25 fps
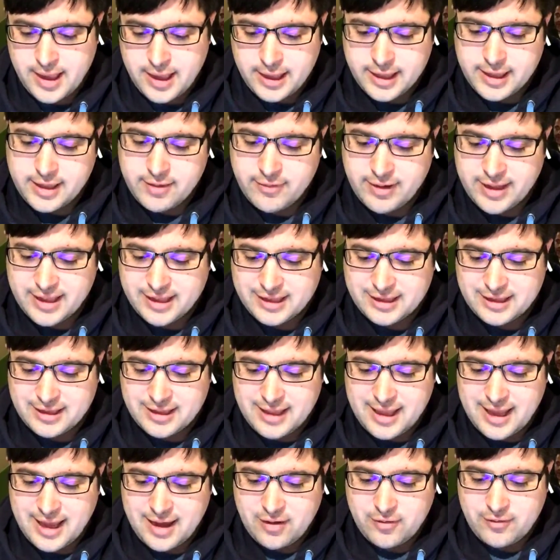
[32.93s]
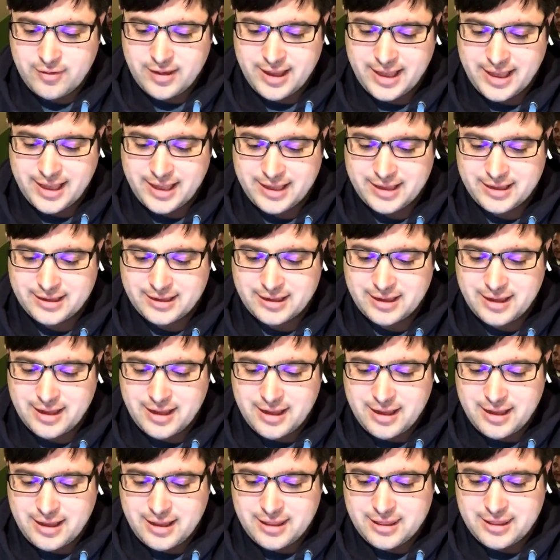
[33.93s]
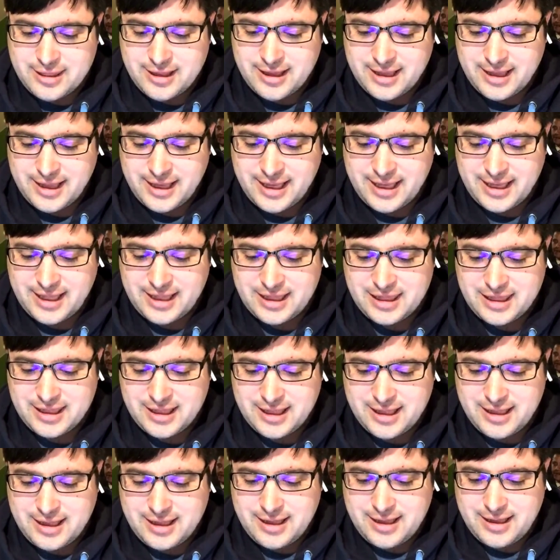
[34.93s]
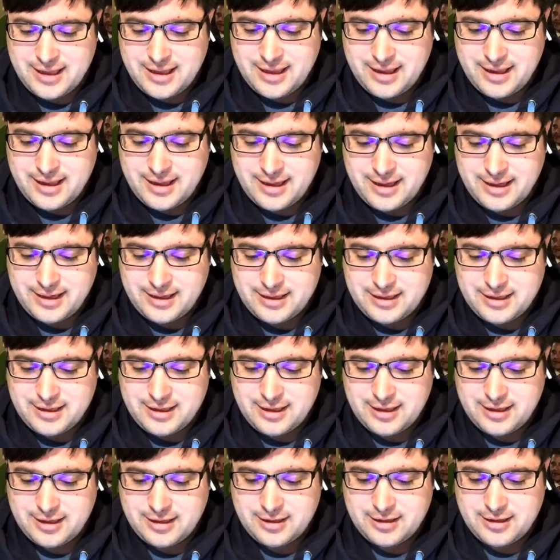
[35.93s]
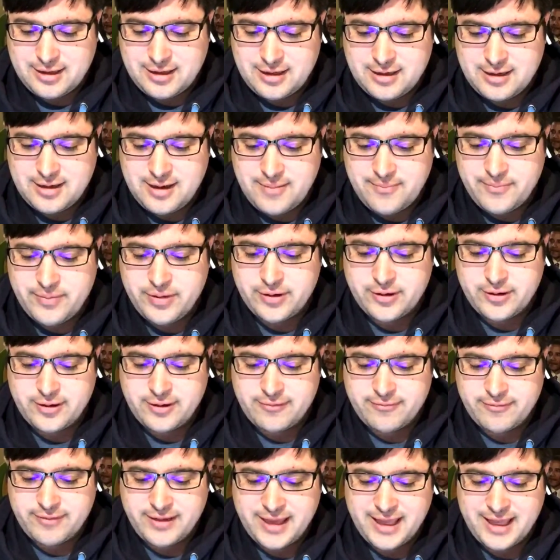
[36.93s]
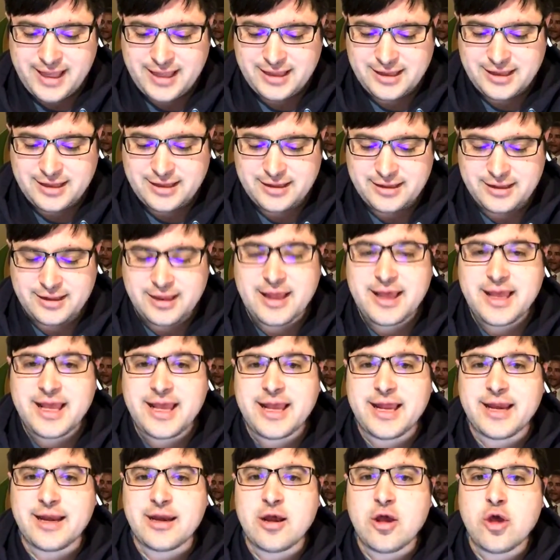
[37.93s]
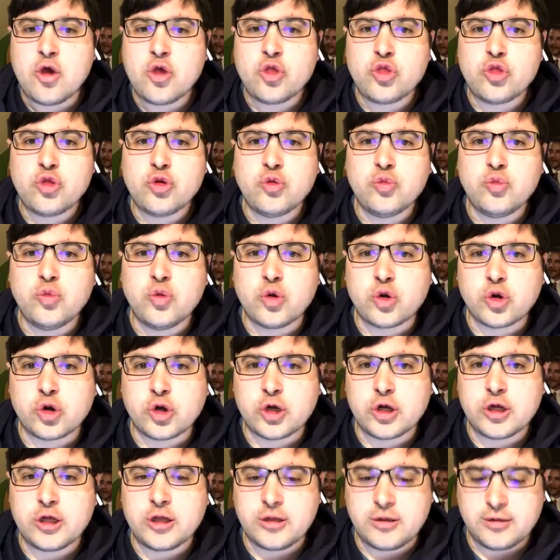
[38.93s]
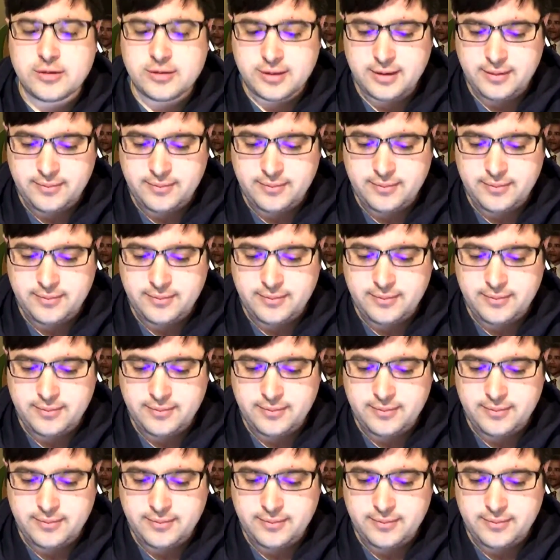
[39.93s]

U.S. now has the 8th highest number of cases in the world.